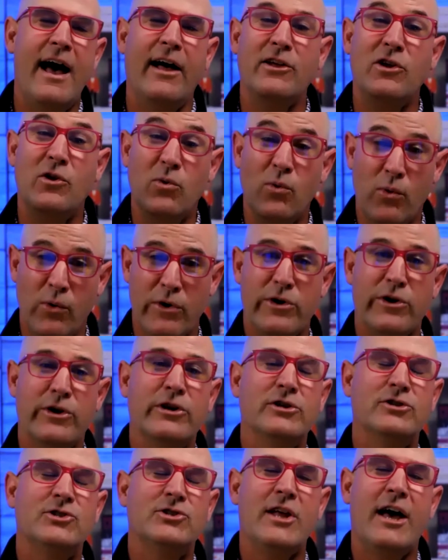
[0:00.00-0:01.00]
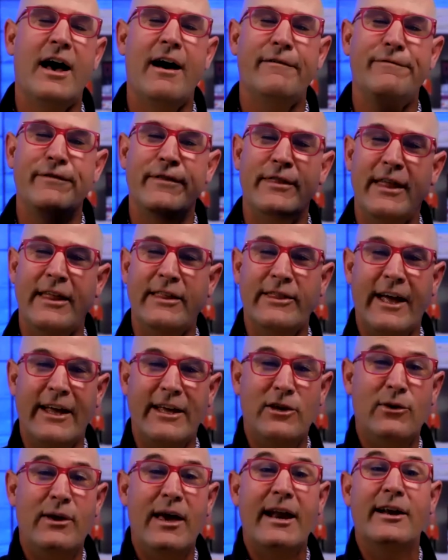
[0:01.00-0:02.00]
You order your stuff, and then like
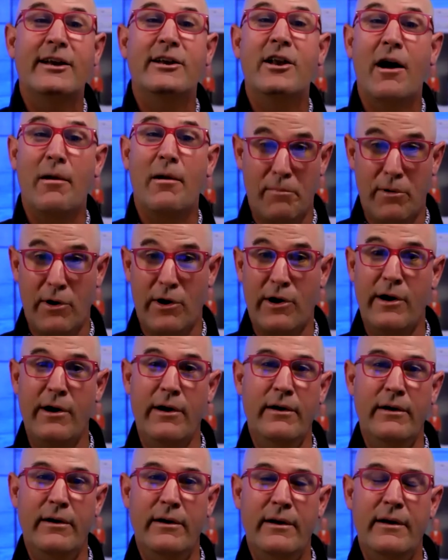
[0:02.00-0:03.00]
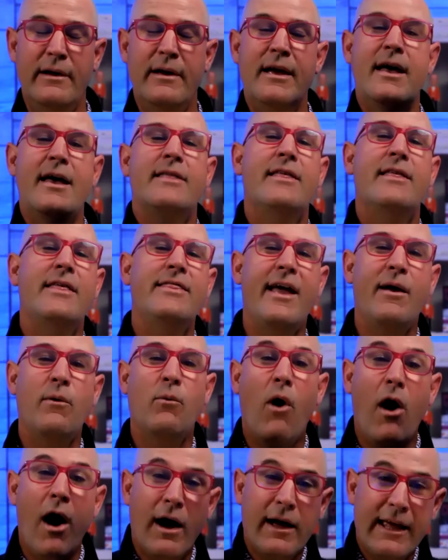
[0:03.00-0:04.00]
you get a number, and then they
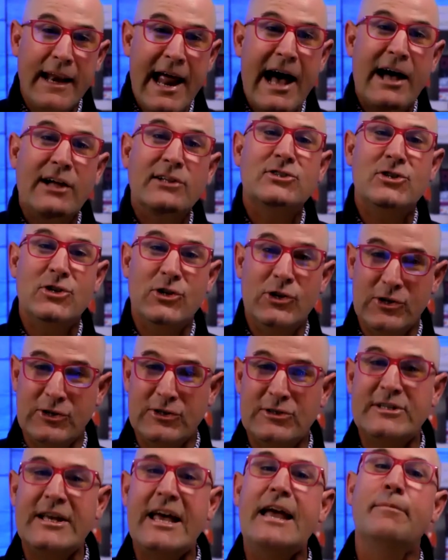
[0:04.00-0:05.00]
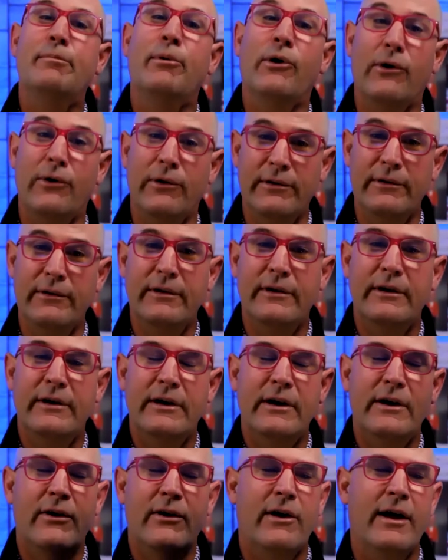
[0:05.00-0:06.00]
walk it out to your table,
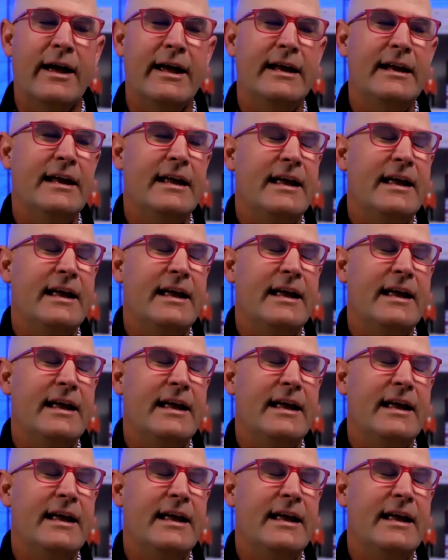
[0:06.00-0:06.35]
right?